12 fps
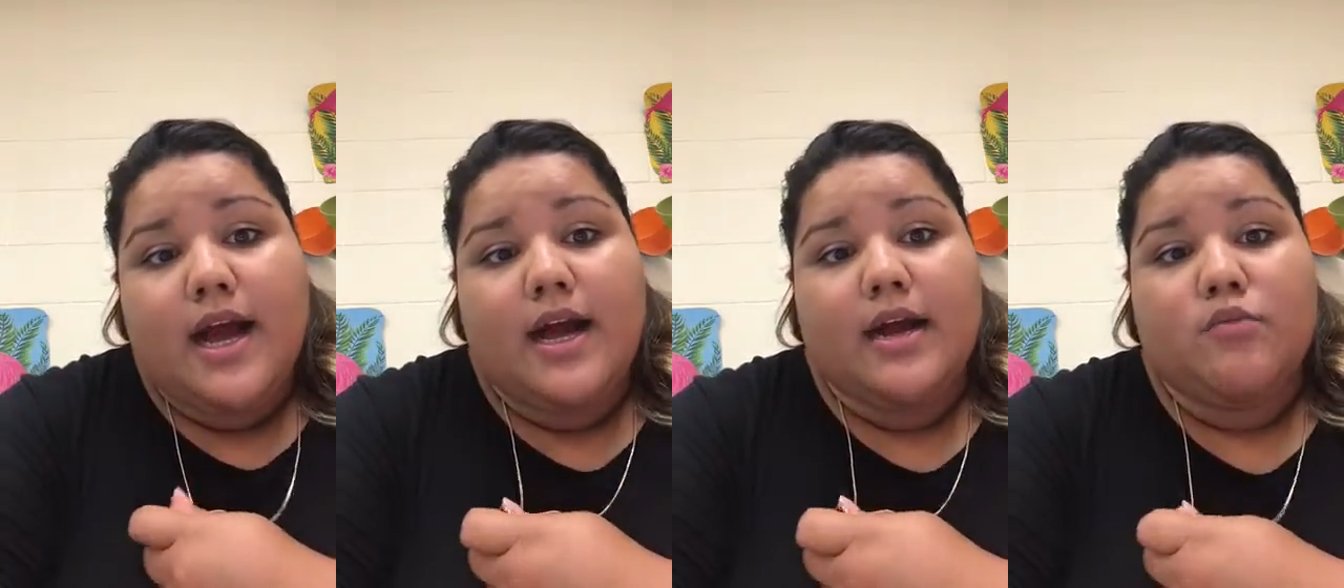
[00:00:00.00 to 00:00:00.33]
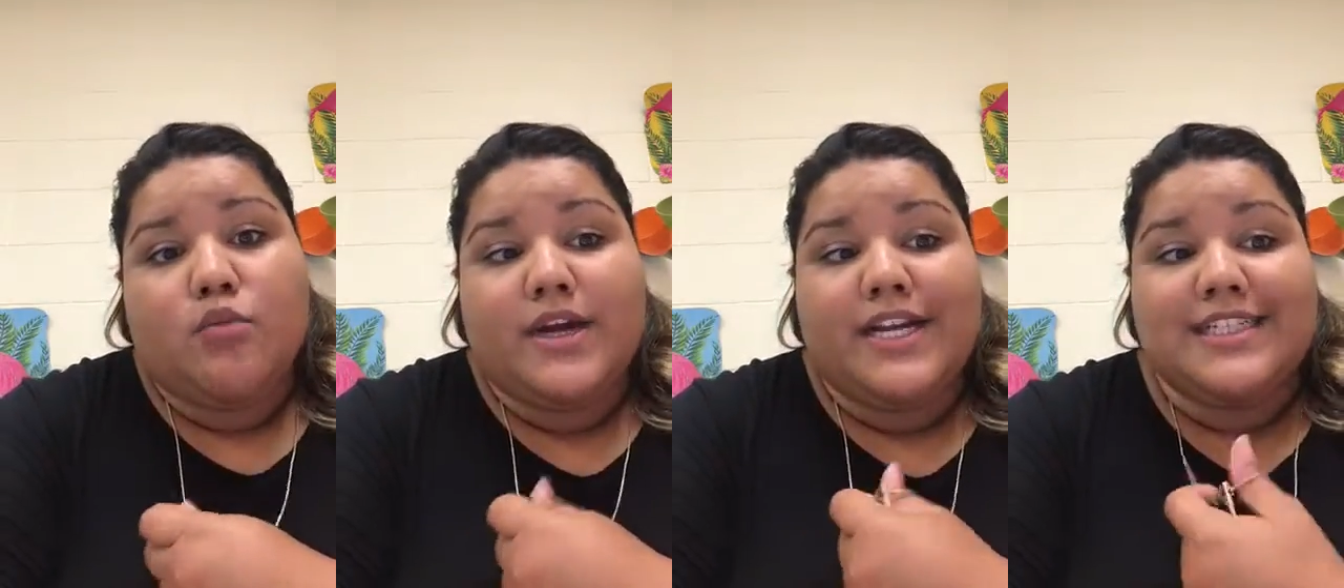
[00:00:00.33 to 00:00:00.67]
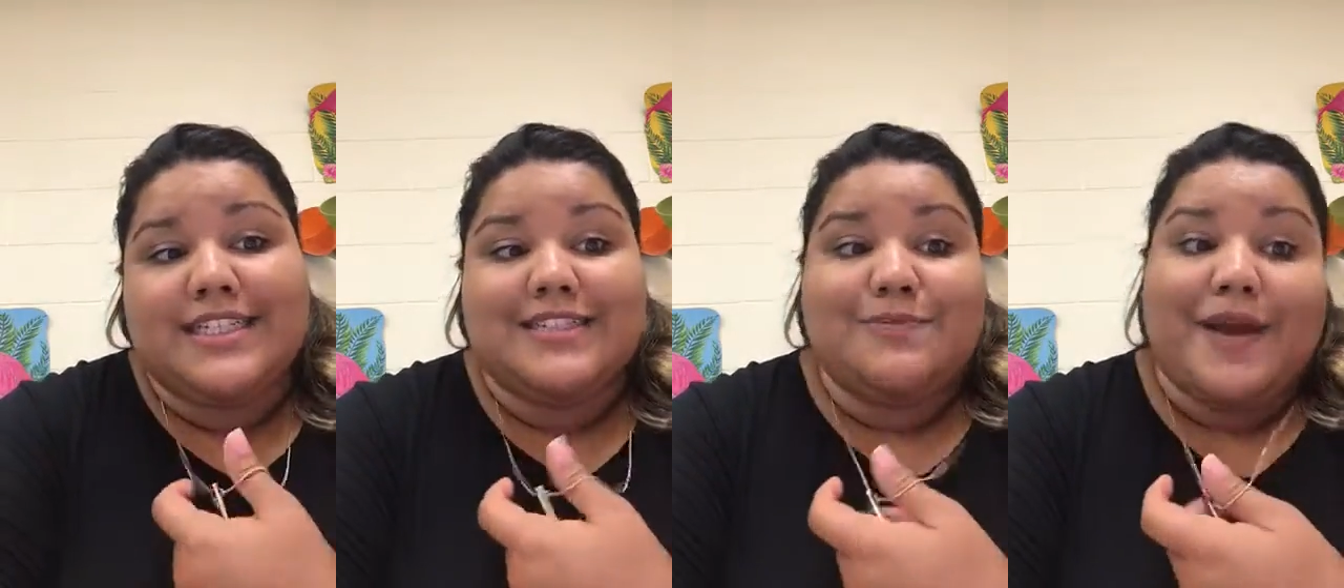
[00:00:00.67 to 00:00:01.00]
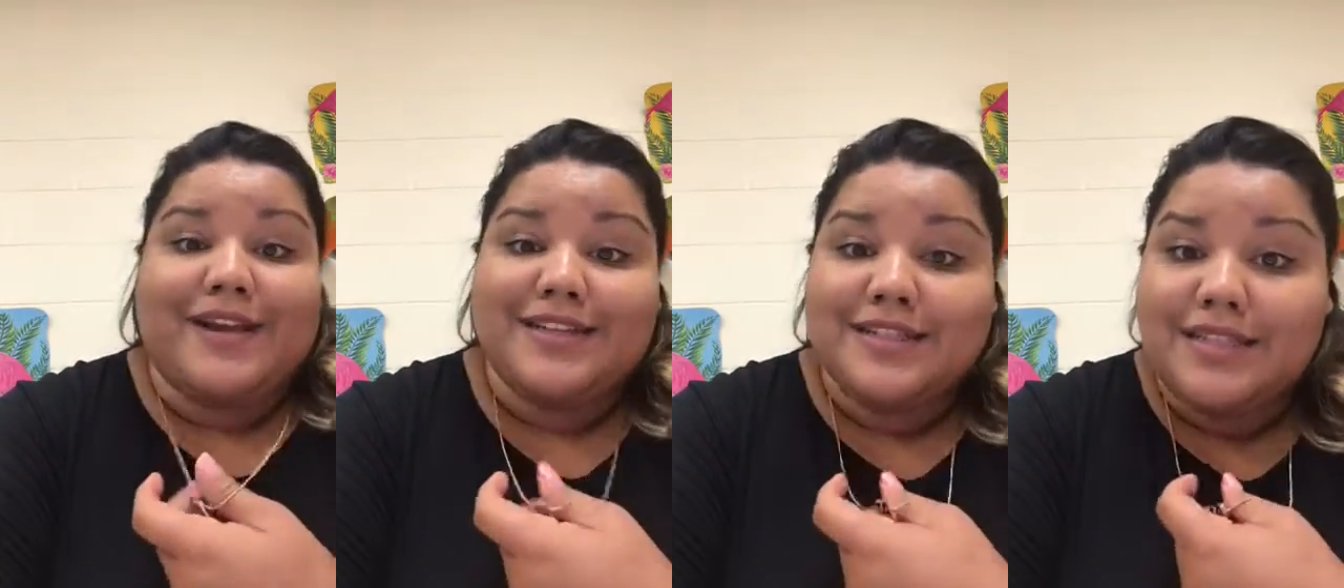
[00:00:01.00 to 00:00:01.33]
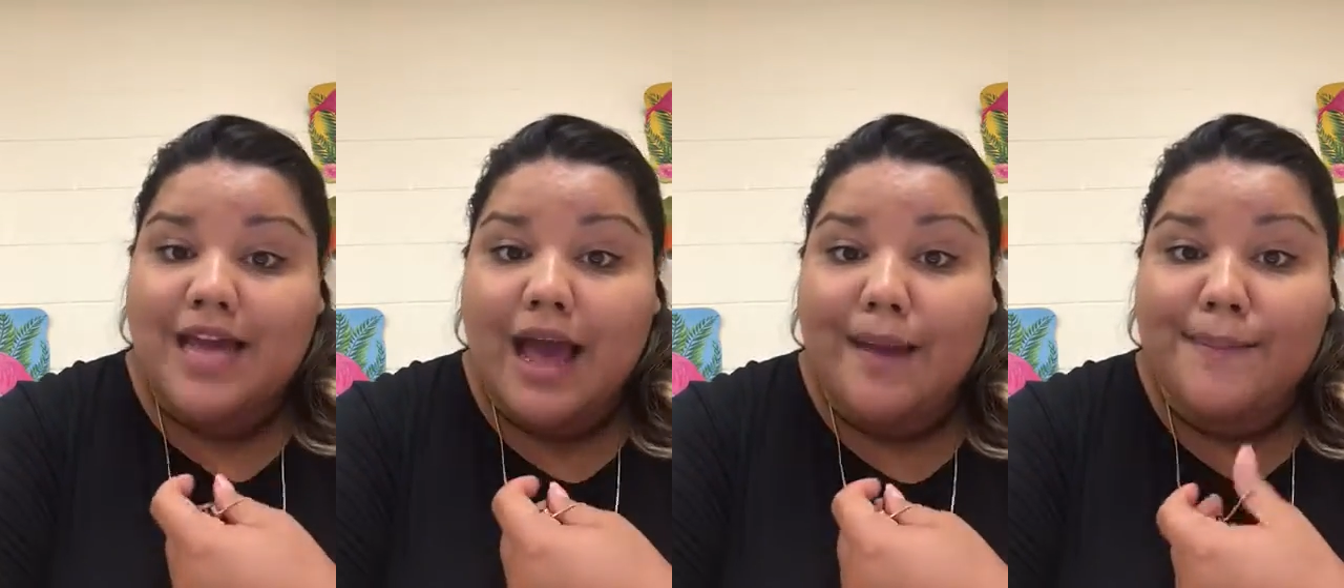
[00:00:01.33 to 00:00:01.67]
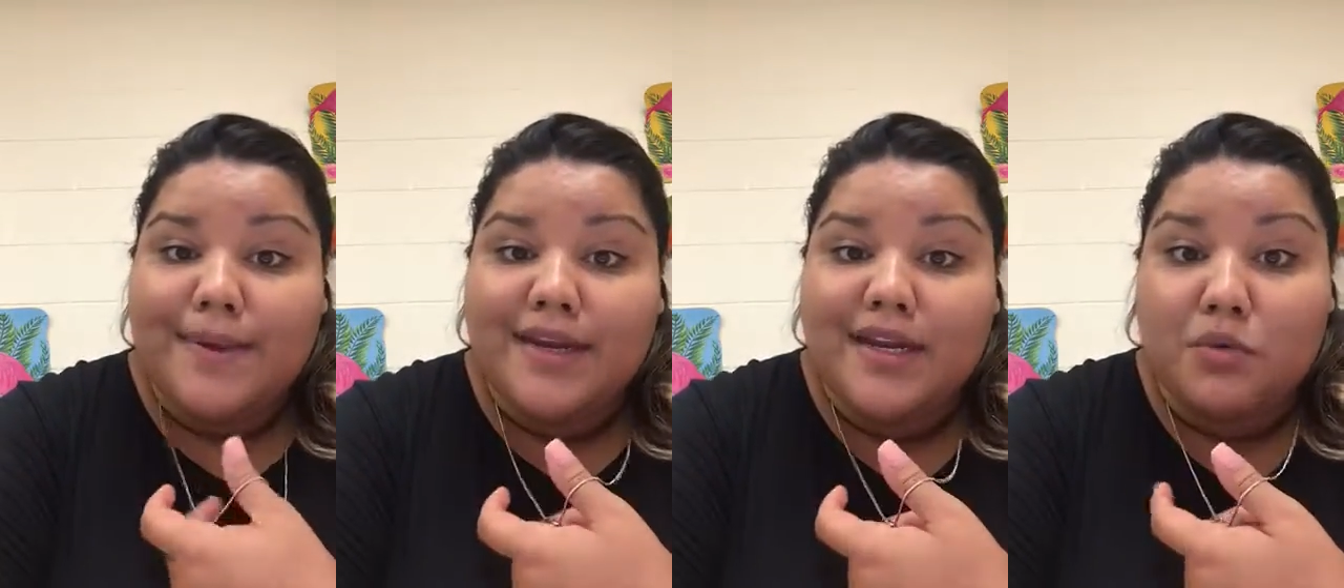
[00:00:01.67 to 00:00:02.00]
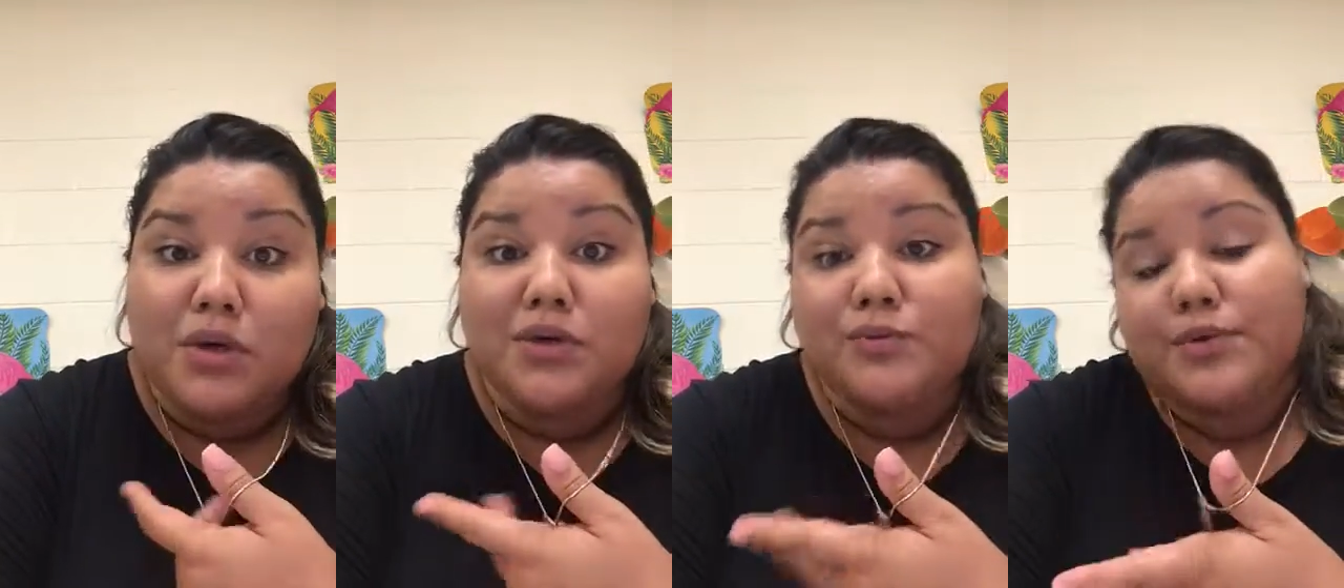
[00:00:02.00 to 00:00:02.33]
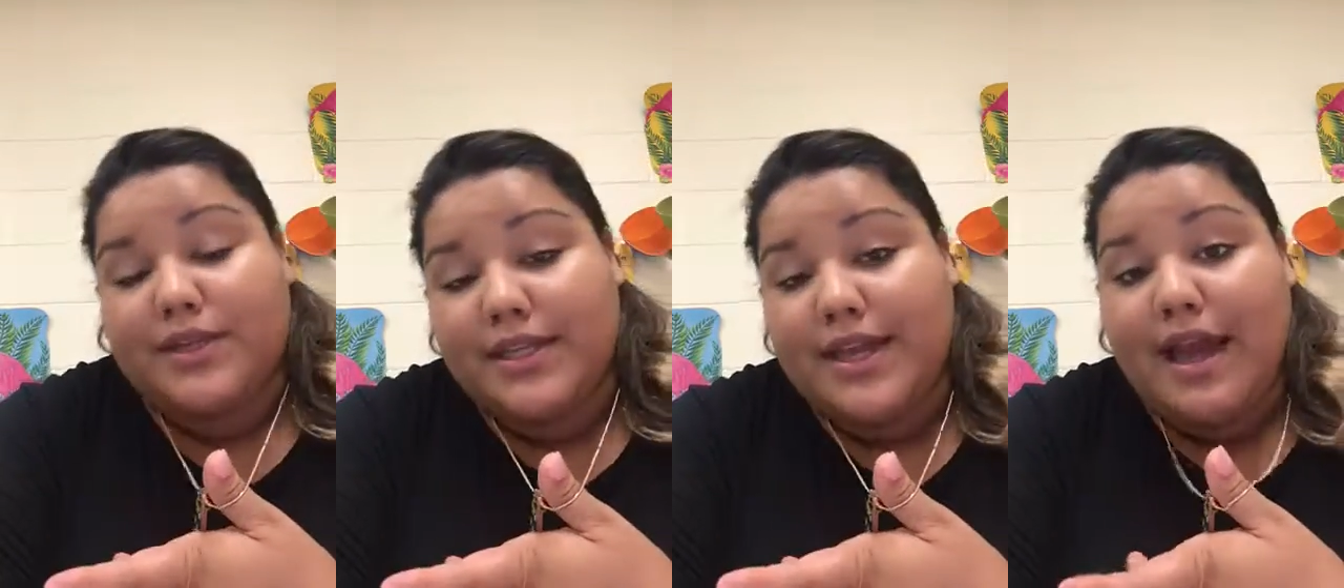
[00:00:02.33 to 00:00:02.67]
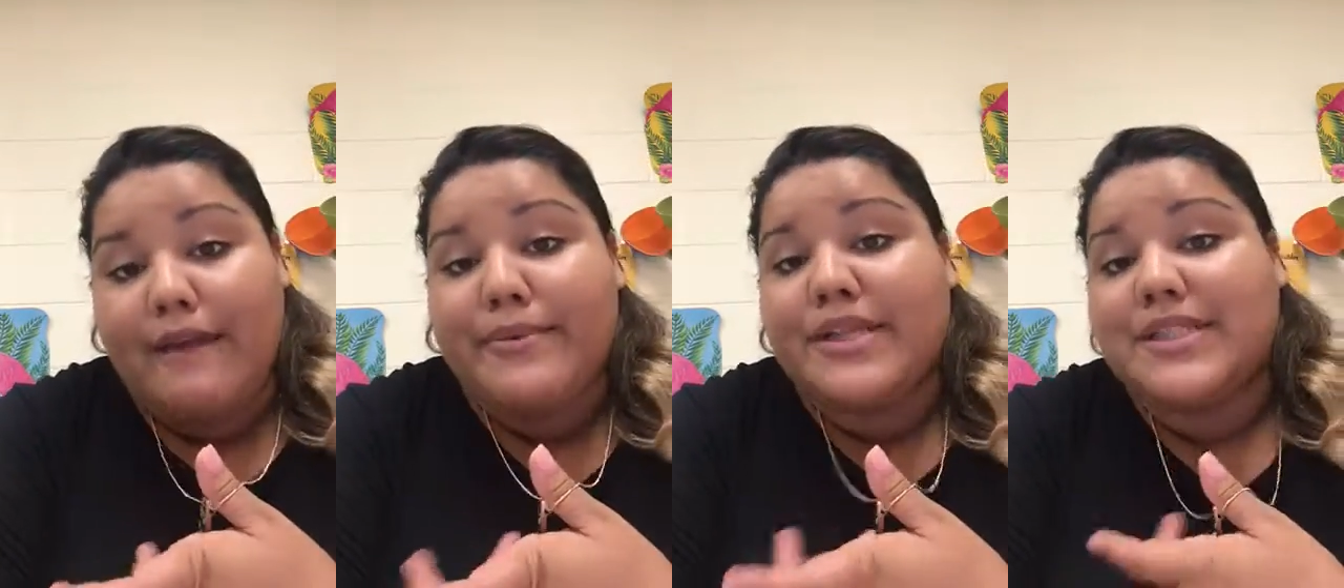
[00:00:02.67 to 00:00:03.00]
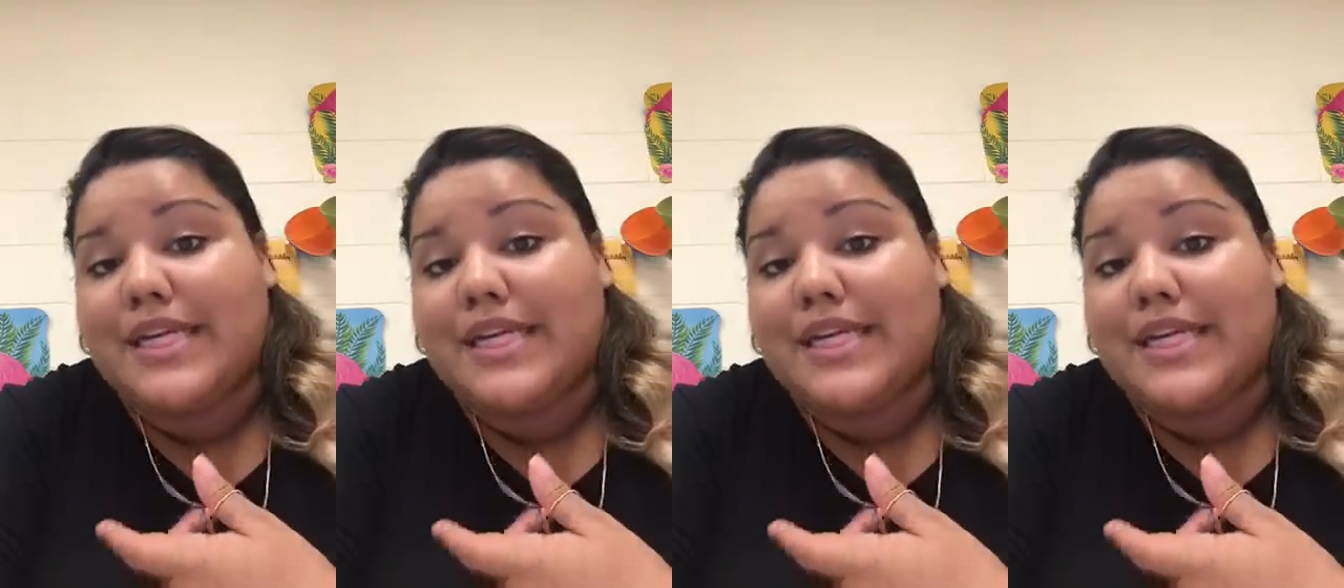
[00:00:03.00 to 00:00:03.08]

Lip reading: what is expected to happen and what really happens,